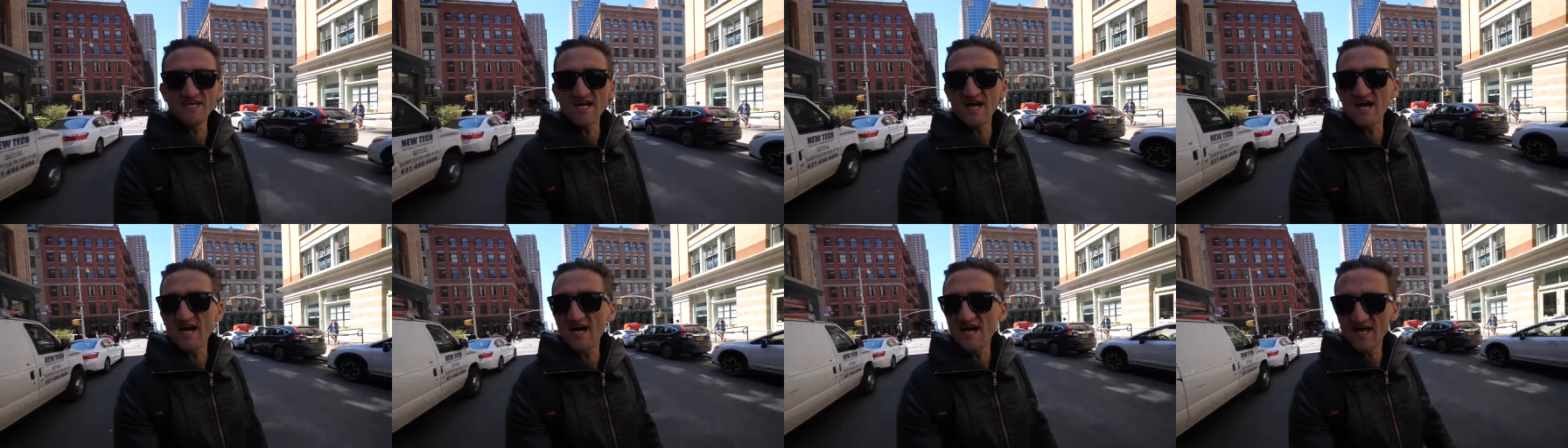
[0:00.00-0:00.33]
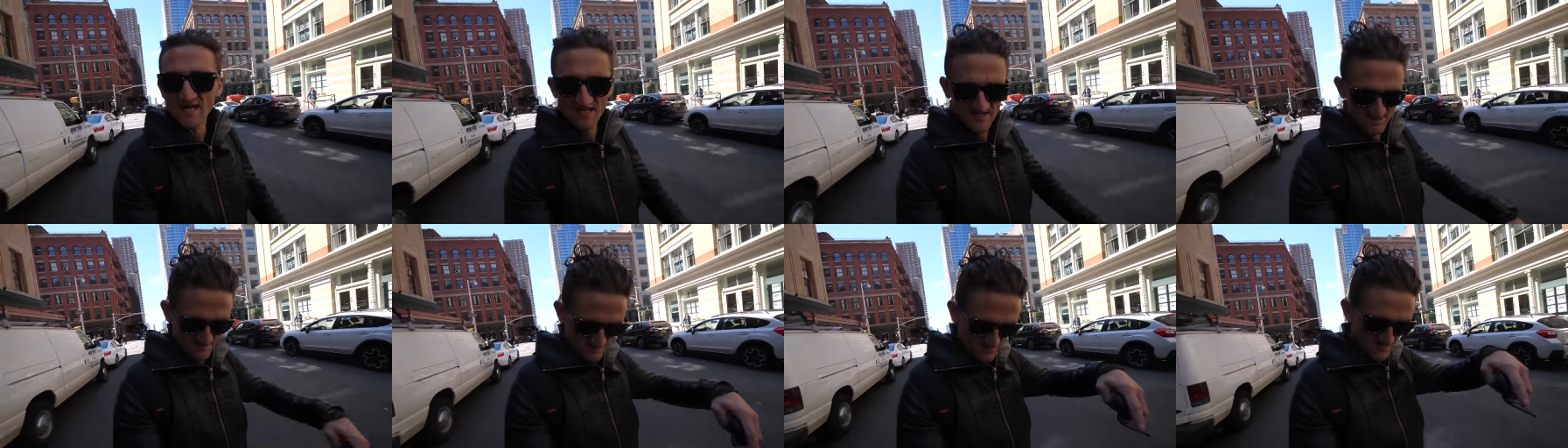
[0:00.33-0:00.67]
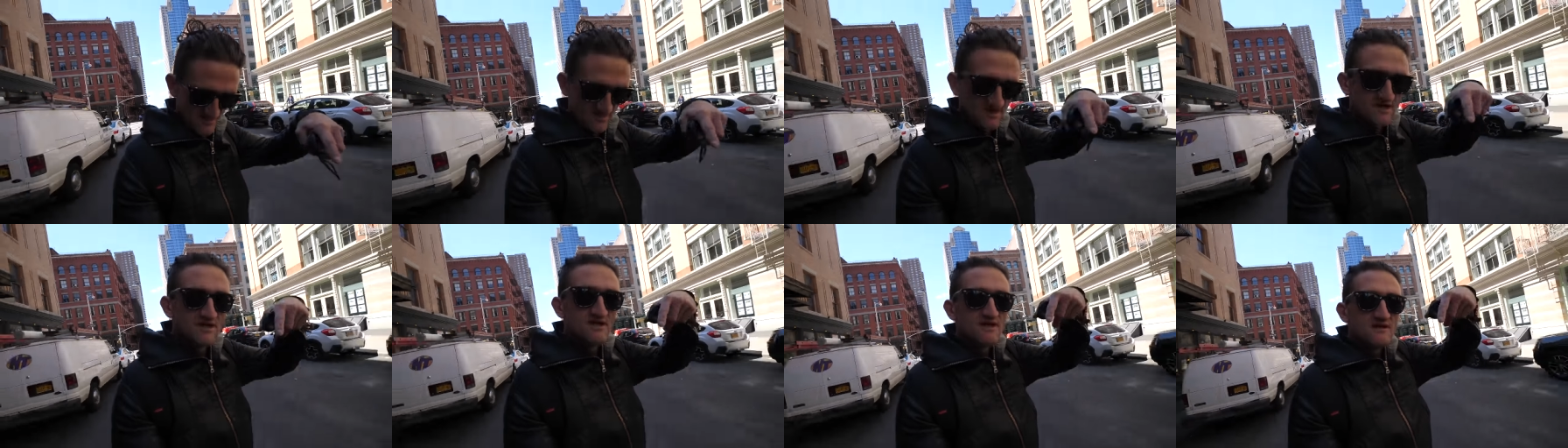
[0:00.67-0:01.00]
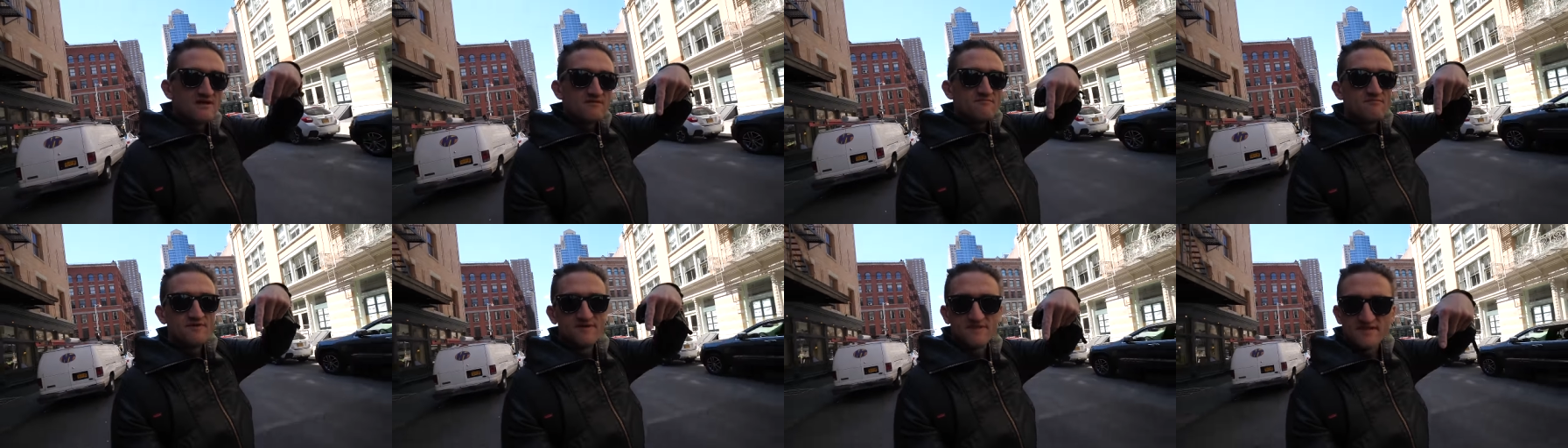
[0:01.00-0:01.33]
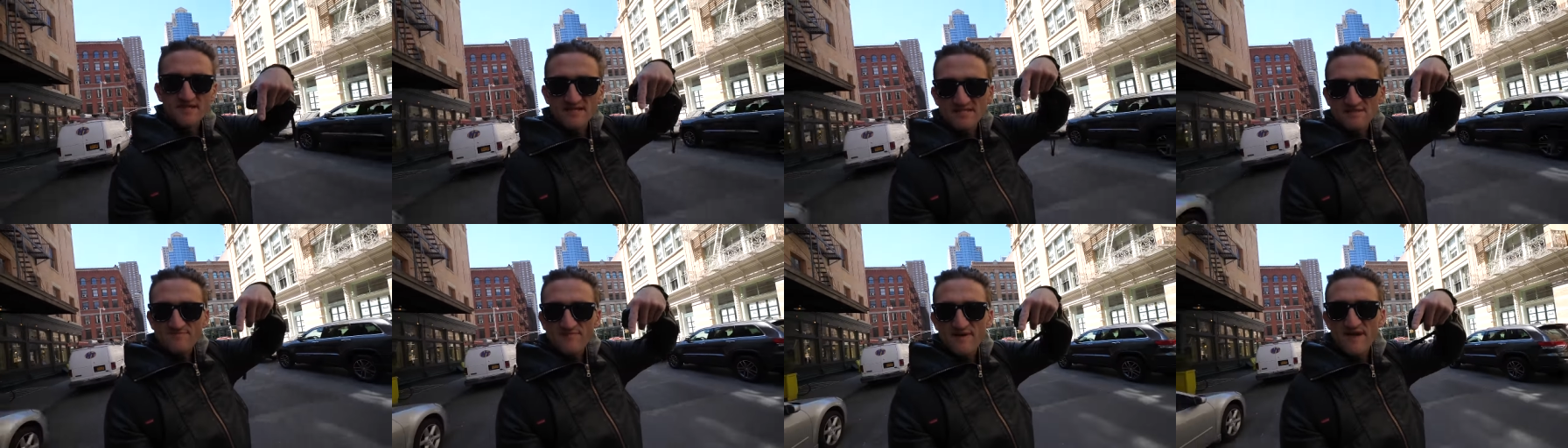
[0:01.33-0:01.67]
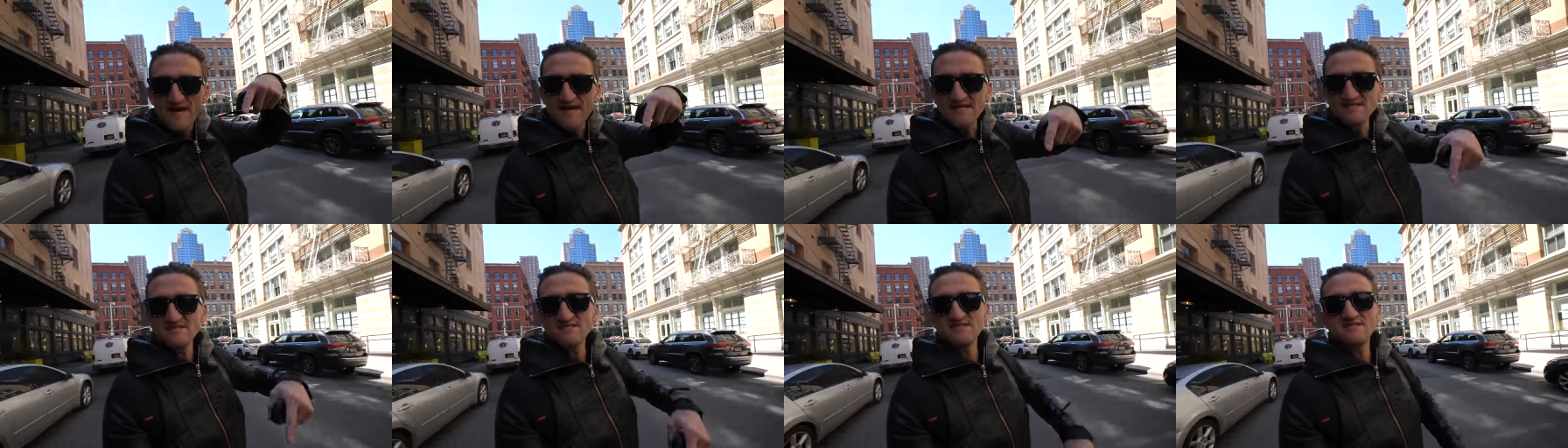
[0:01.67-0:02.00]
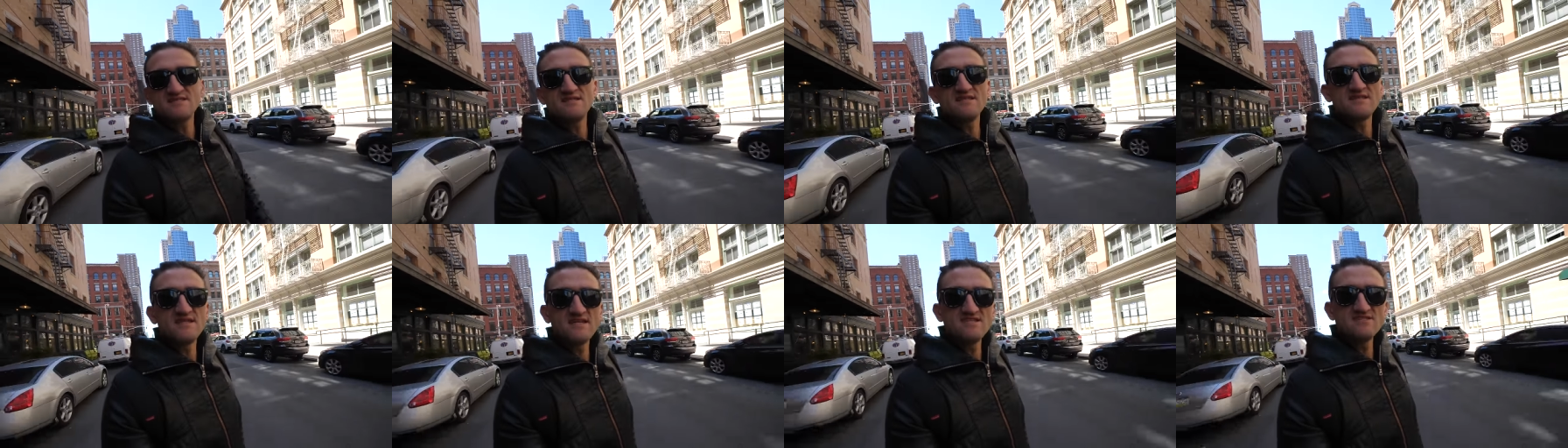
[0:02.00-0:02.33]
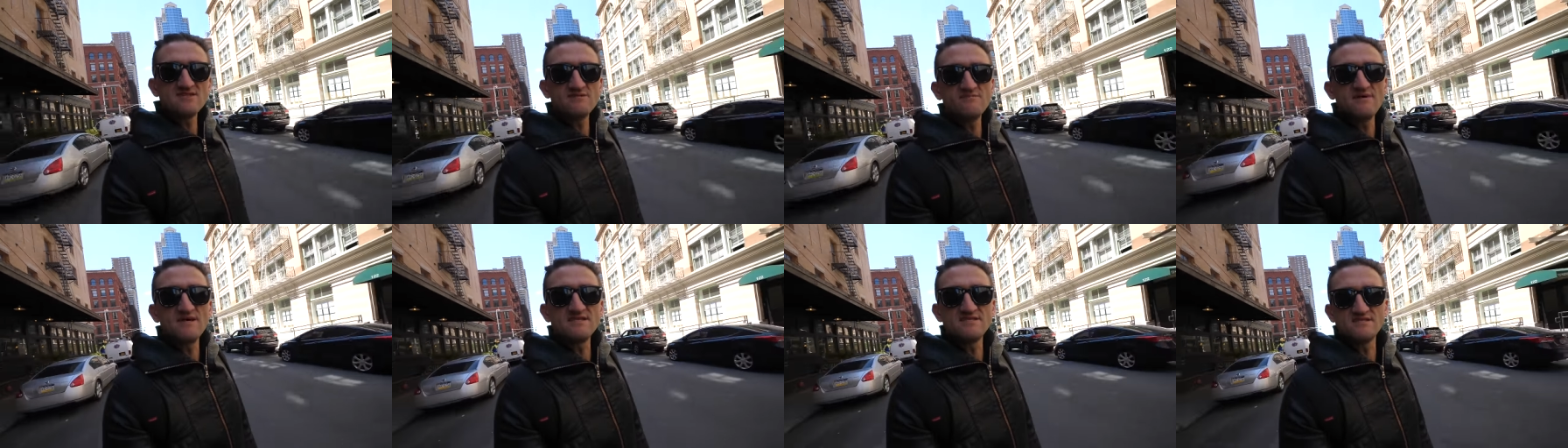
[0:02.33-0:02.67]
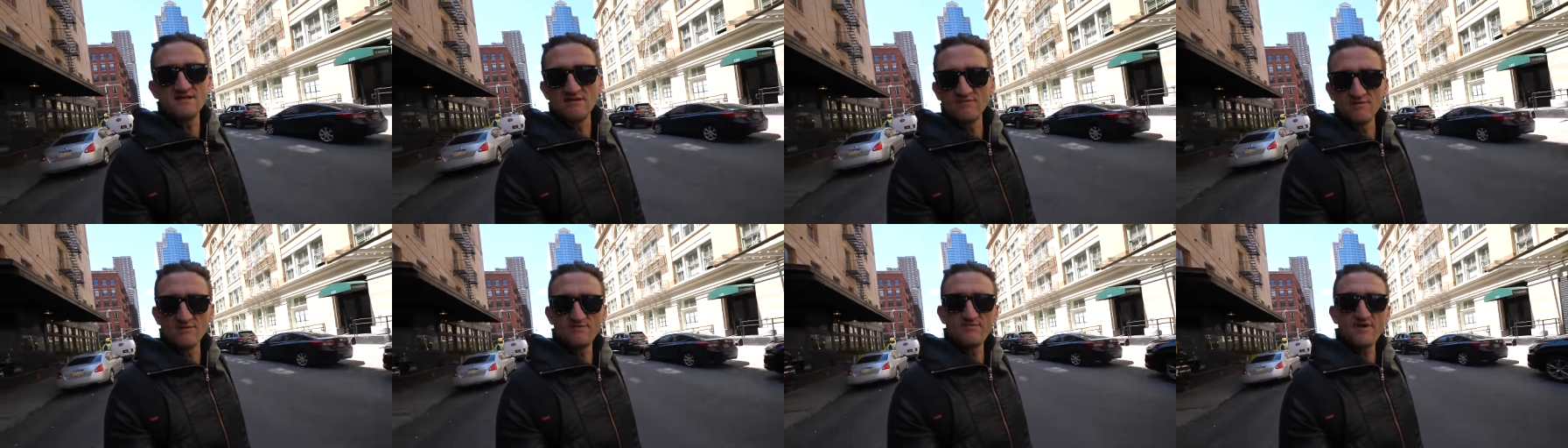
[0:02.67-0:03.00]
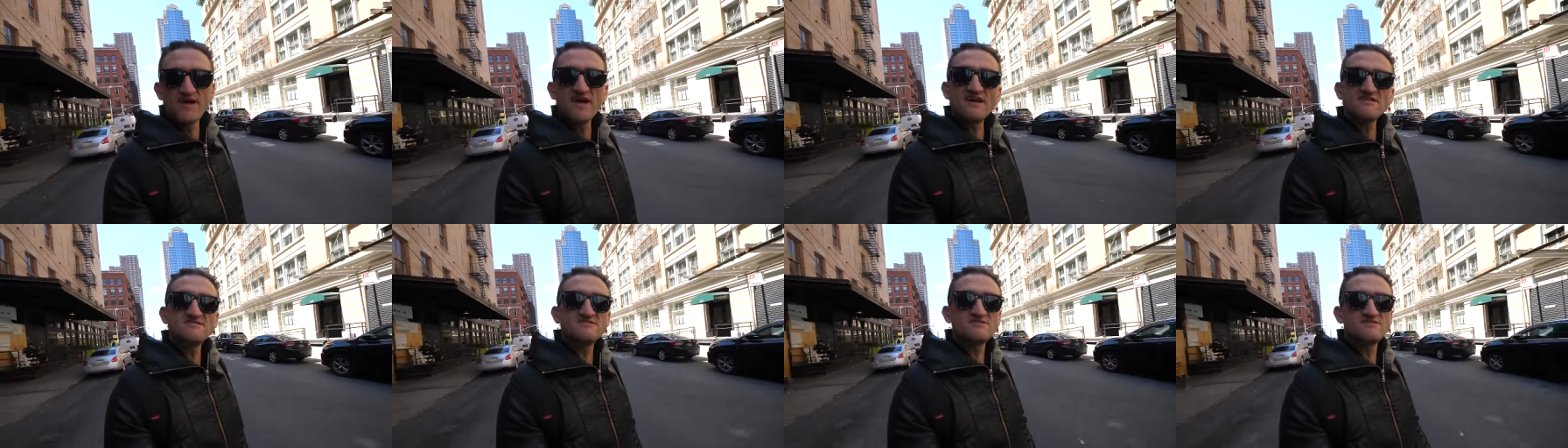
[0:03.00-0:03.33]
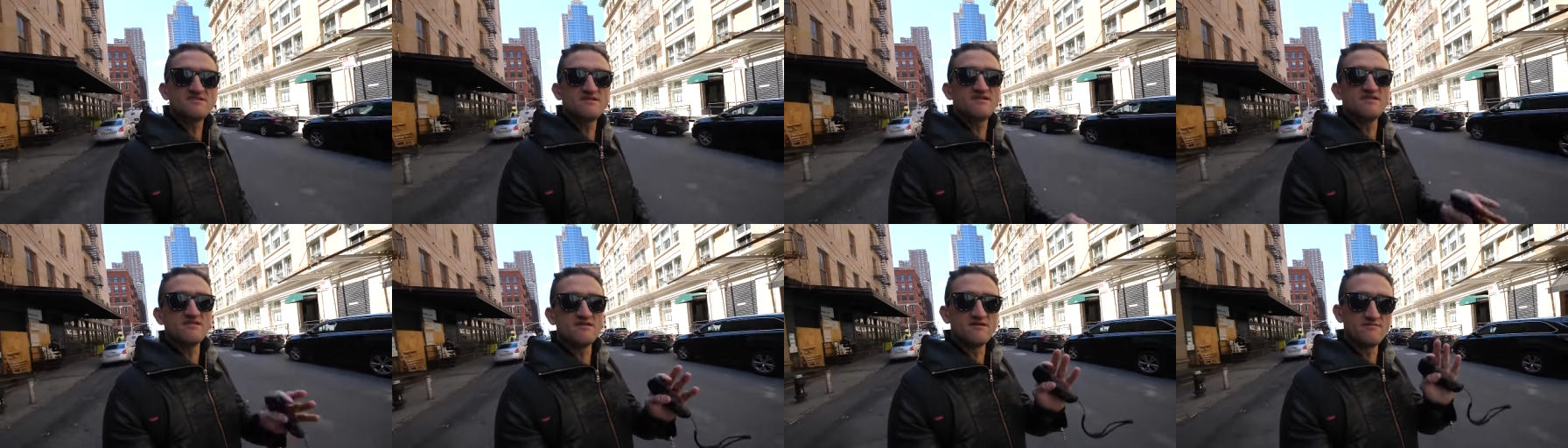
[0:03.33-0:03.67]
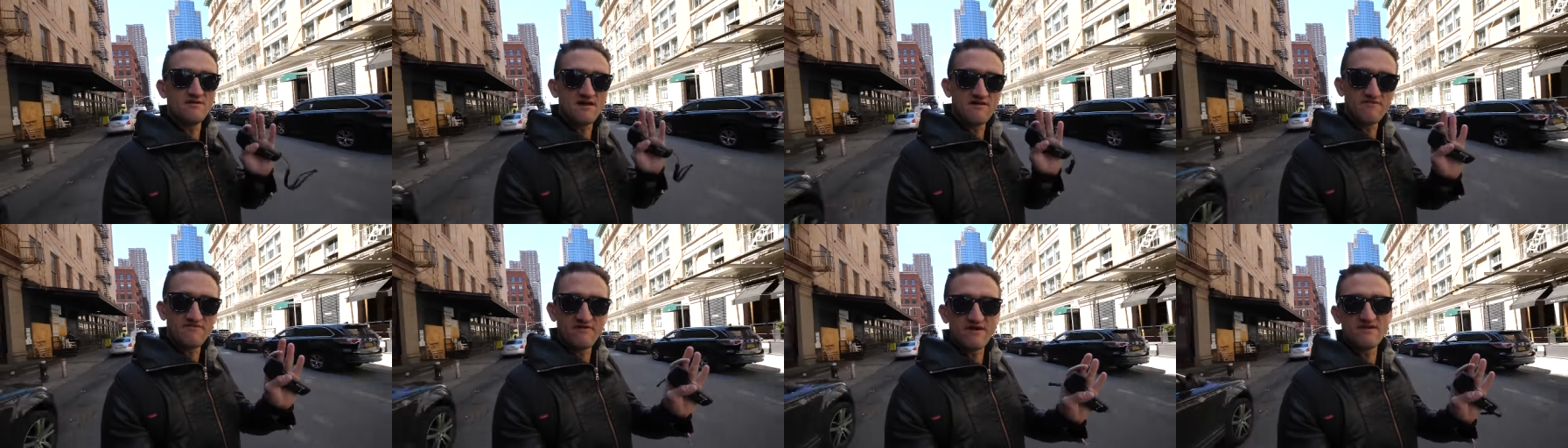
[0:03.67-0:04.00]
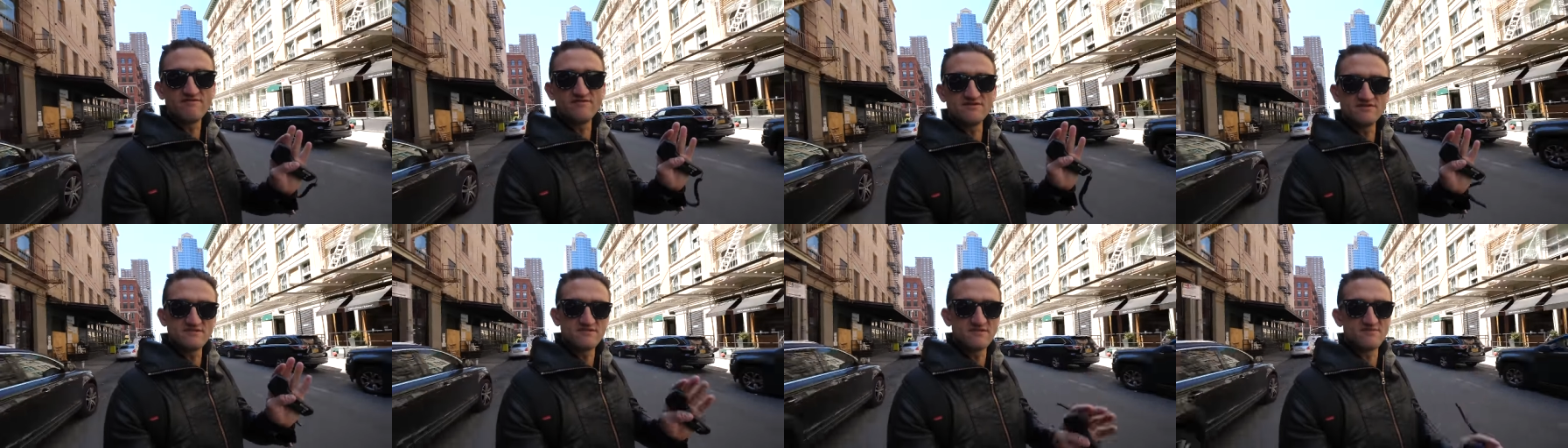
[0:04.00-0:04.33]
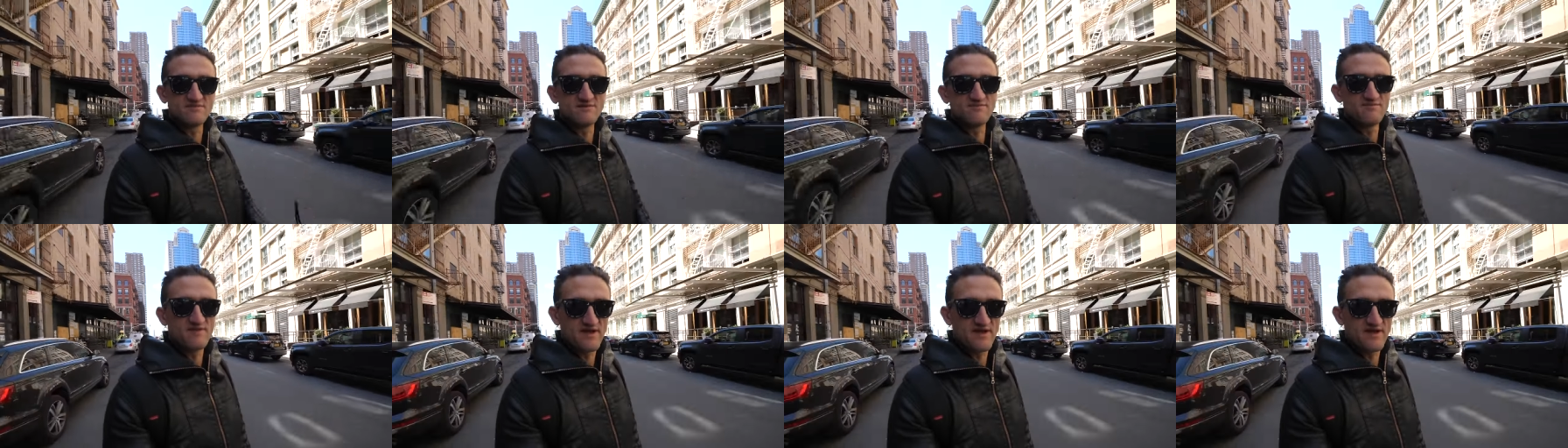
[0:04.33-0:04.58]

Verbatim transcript: guy, but these pants, these are my summer pants. They're my favorite summer